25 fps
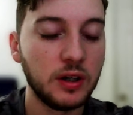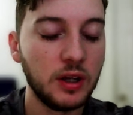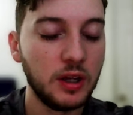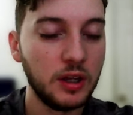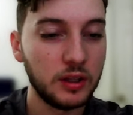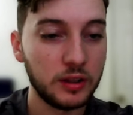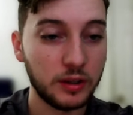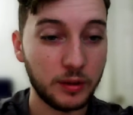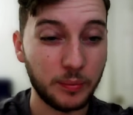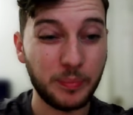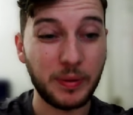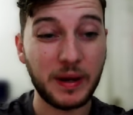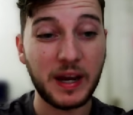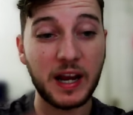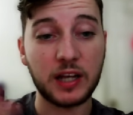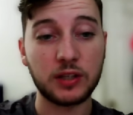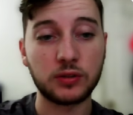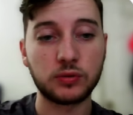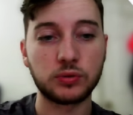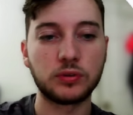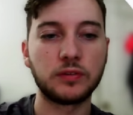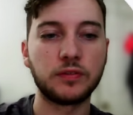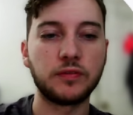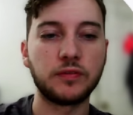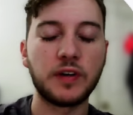the
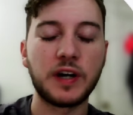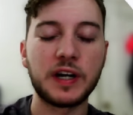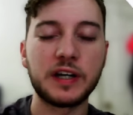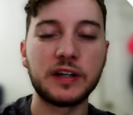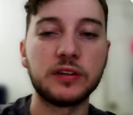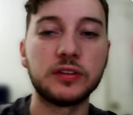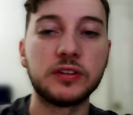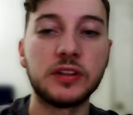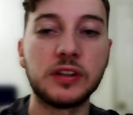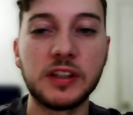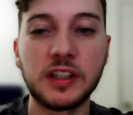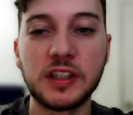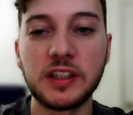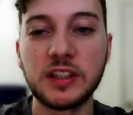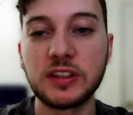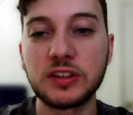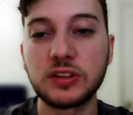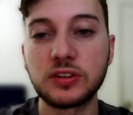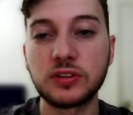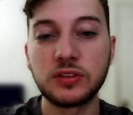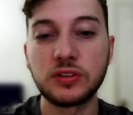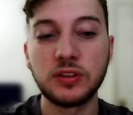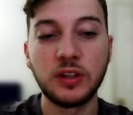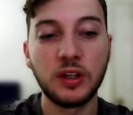password file on the Linux